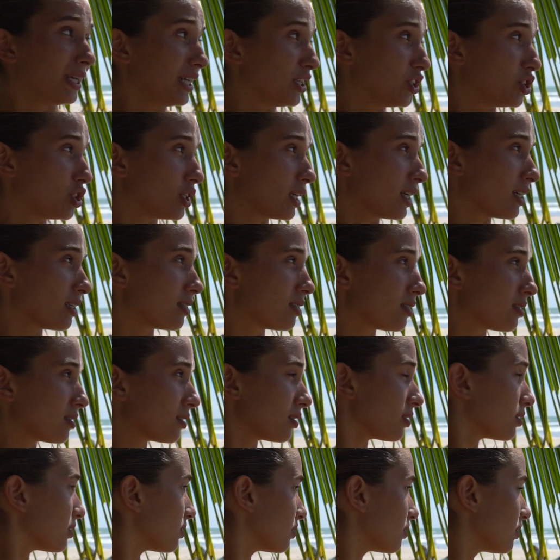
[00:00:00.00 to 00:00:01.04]
beaches.
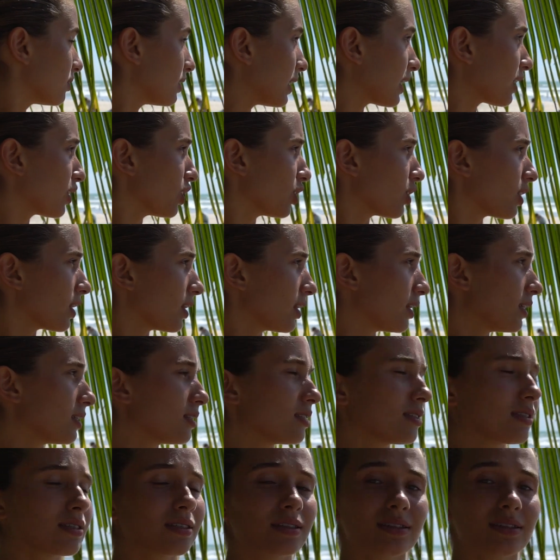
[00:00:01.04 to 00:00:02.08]
Like, look at this.